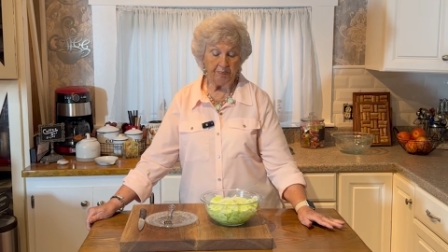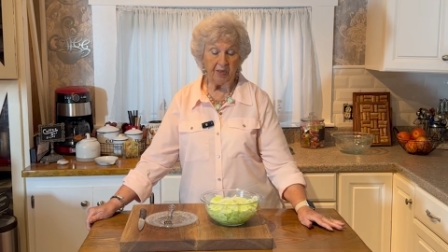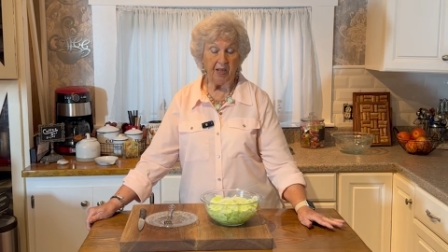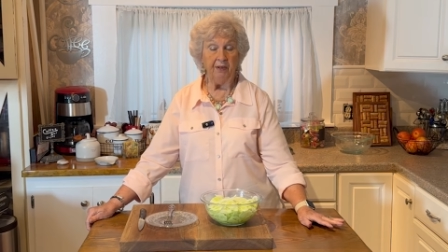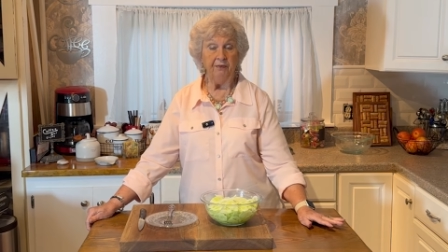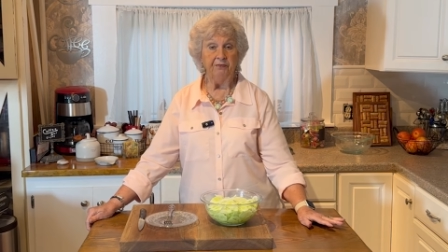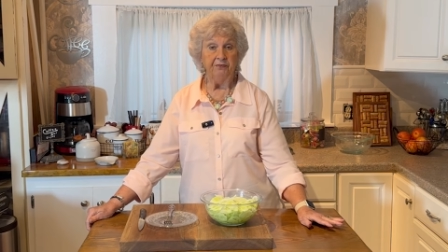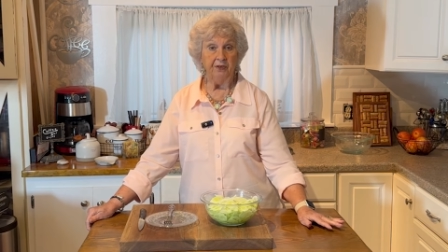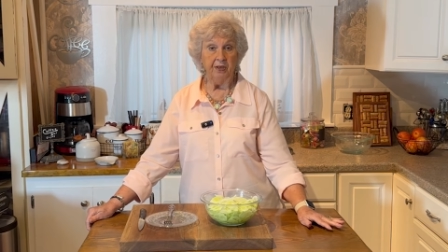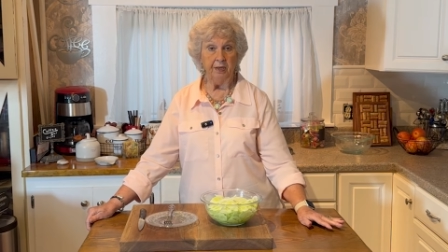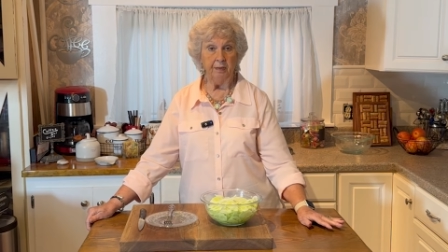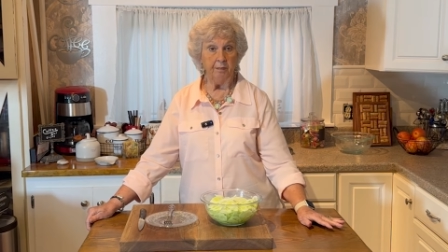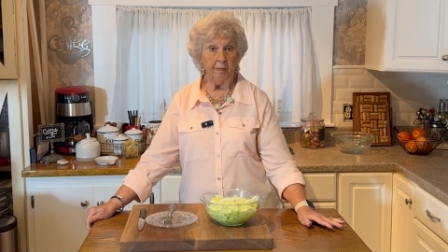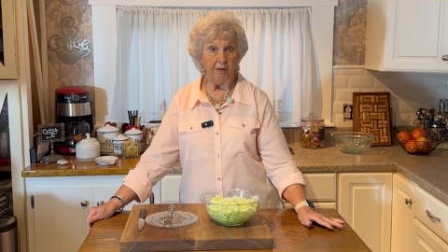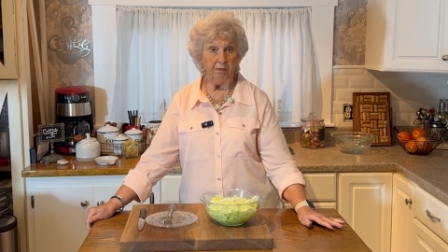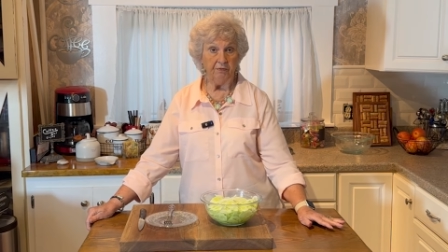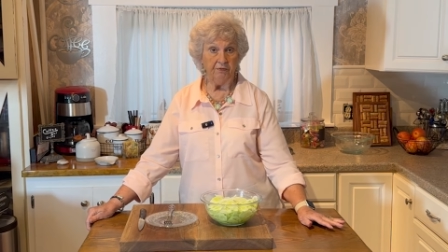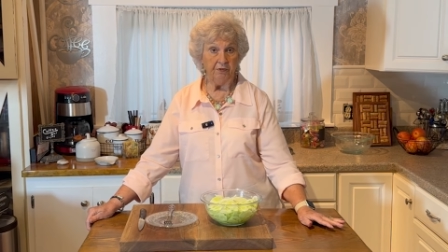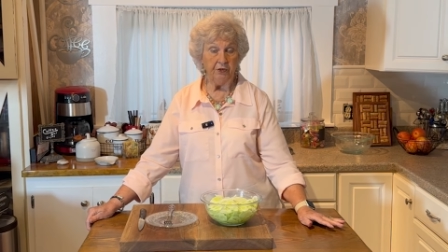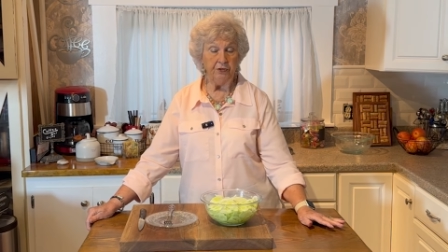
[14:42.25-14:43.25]
and set it in my
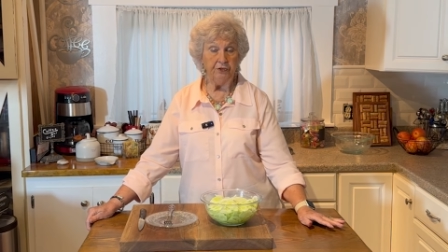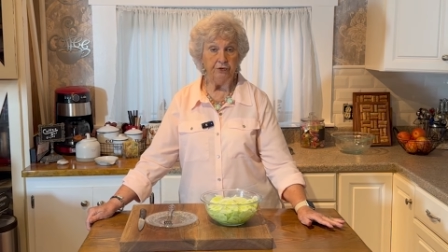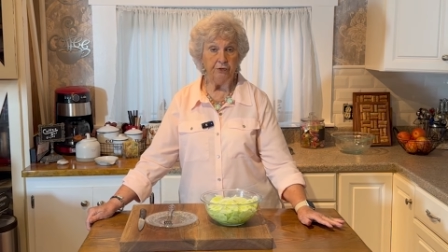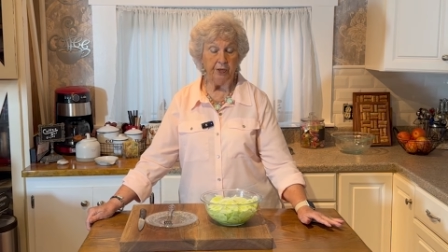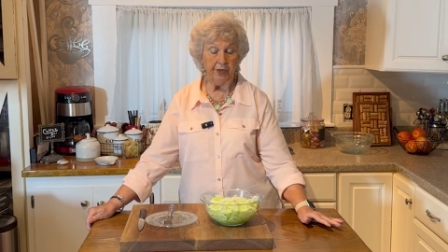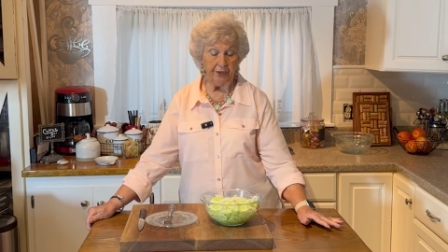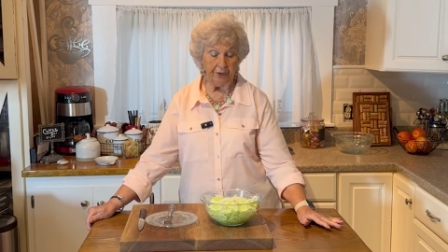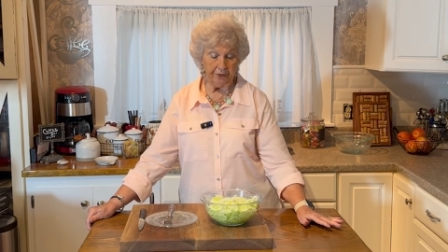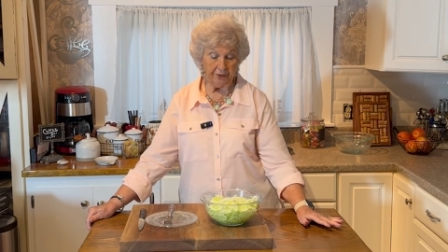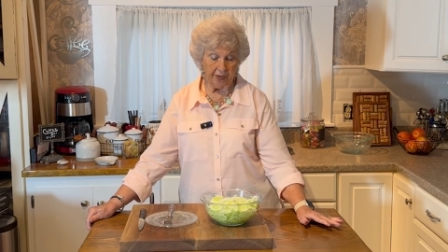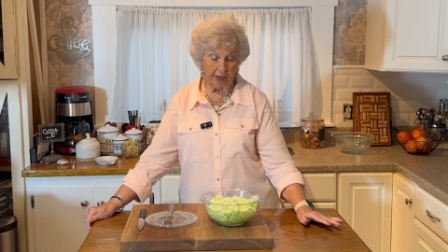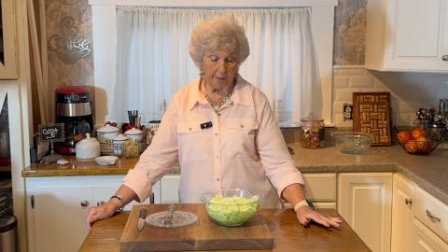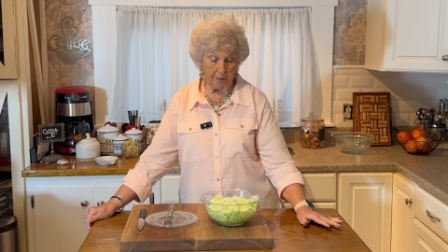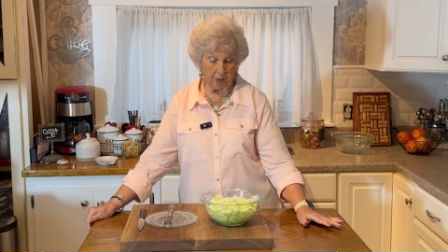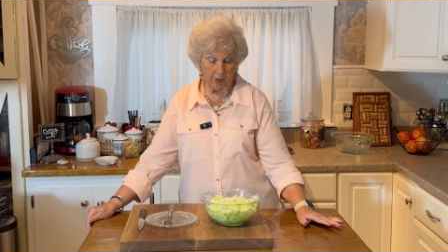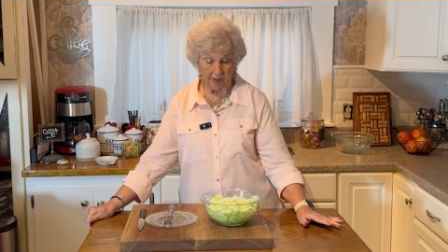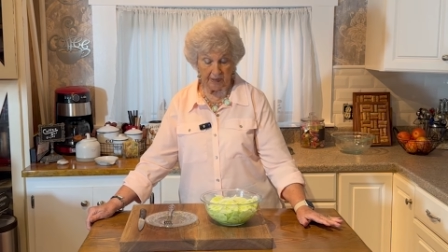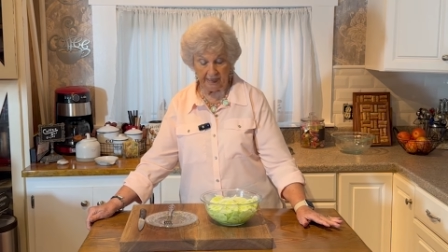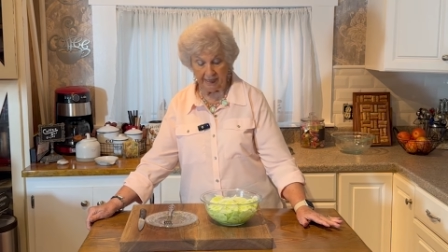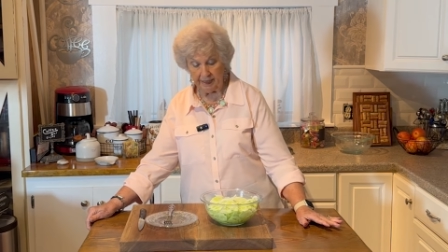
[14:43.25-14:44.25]
refrigerator and I'm
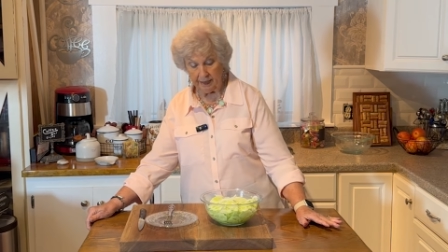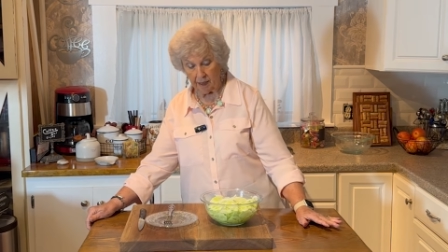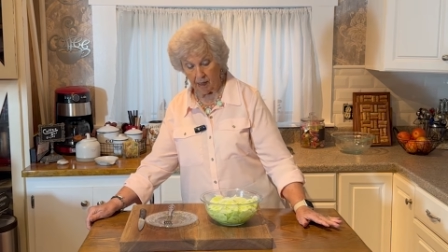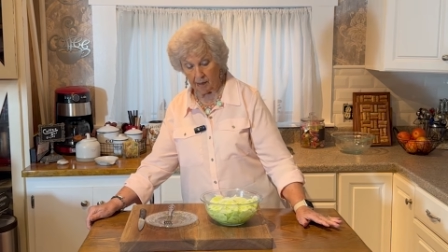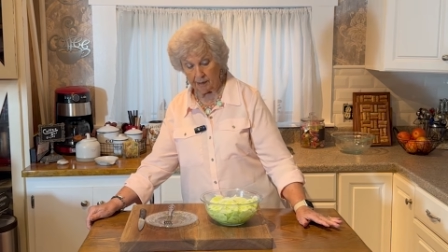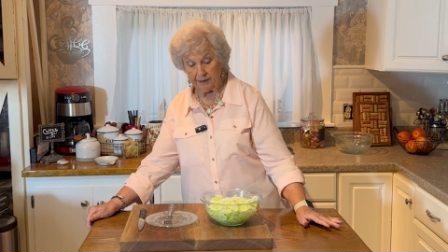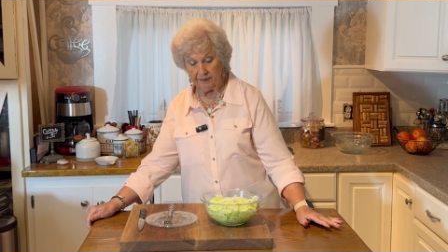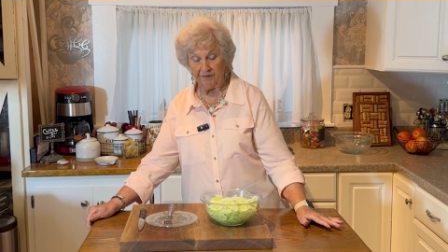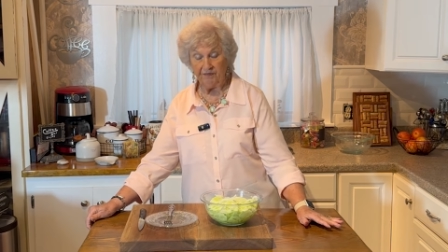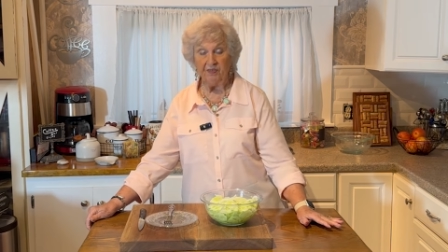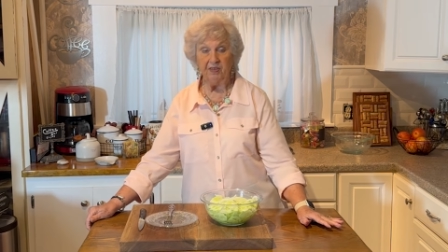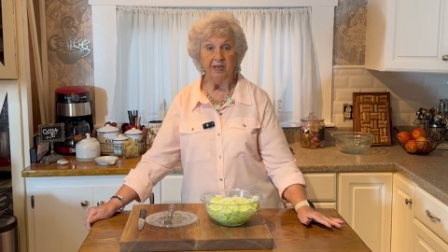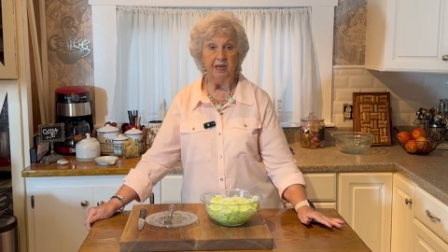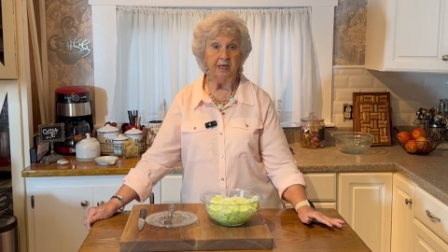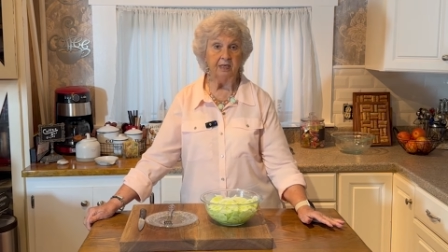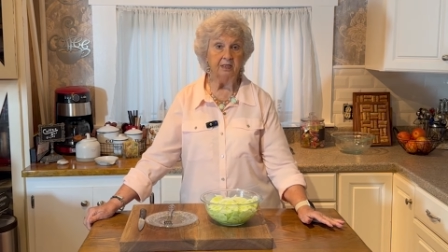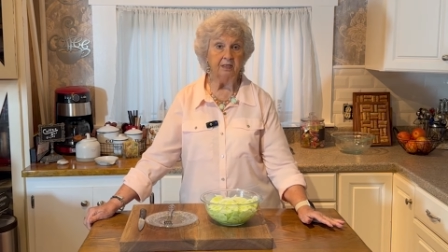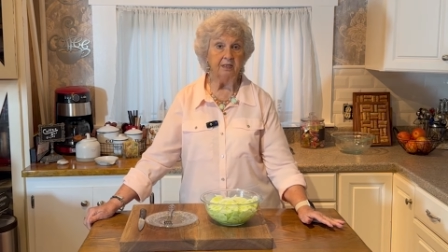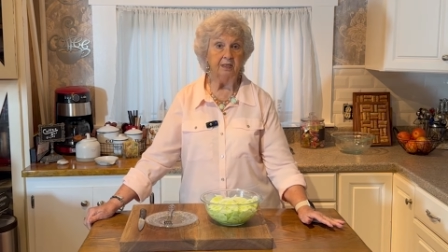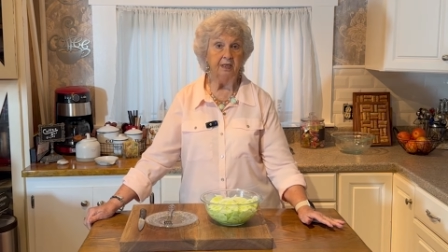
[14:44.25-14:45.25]
going to eat on it for the
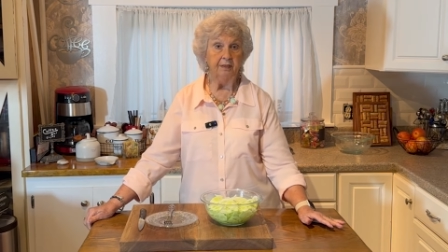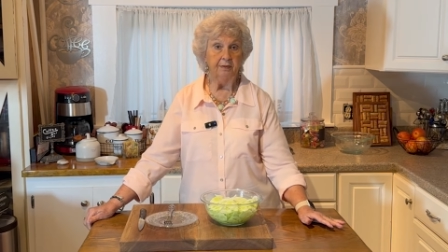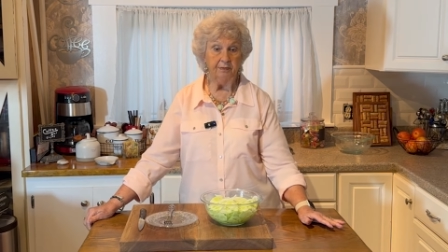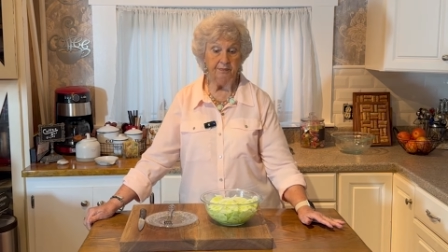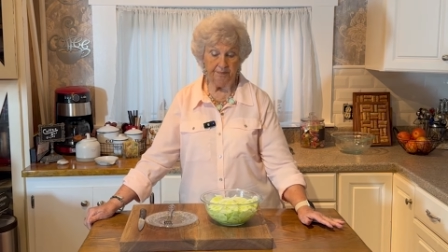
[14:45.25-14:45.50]
next